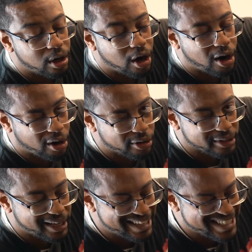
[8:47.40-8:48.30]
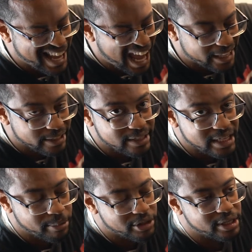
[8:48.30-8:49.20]
aren't exactly the
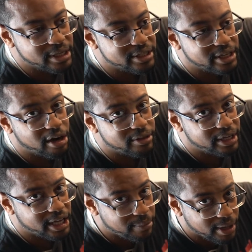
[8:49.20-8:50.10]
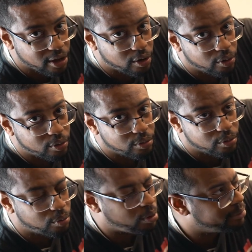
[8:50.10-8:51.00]
same as these. They are the ML,
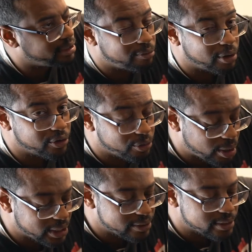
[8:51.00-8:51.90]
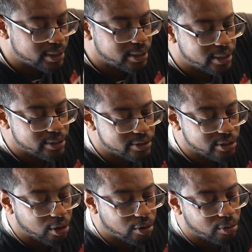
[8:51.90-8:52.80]
I believe, 120s.
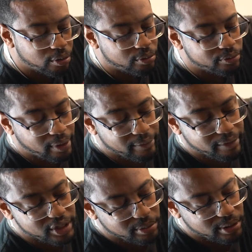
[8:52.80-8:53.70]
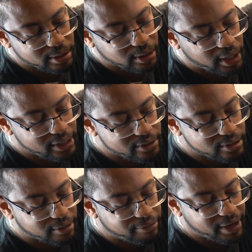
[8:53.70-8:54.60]
So while this one lights
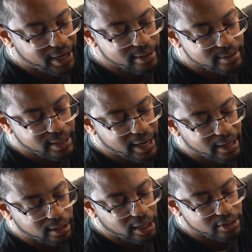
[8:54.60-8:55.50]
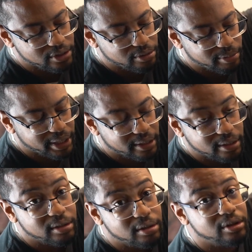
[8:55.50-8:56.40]
the fans and lights the ring,
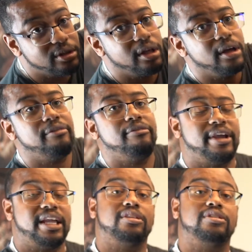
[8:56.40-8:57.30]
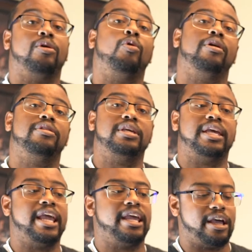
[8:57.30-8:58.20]
the fans on the
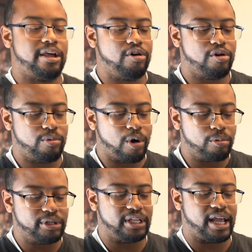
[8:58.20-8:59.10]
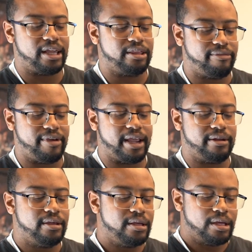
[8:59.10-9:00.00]
AIO will only light the fan,
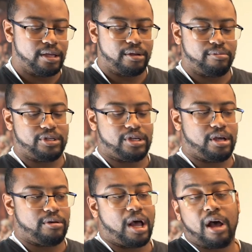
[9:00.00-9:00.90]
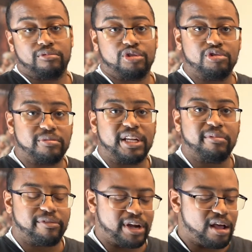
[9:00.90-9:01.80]
which I'll use them
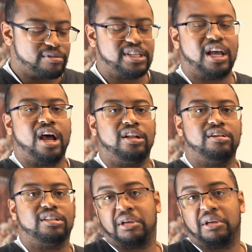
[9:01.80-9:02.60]
anyway for now, see how it looks. I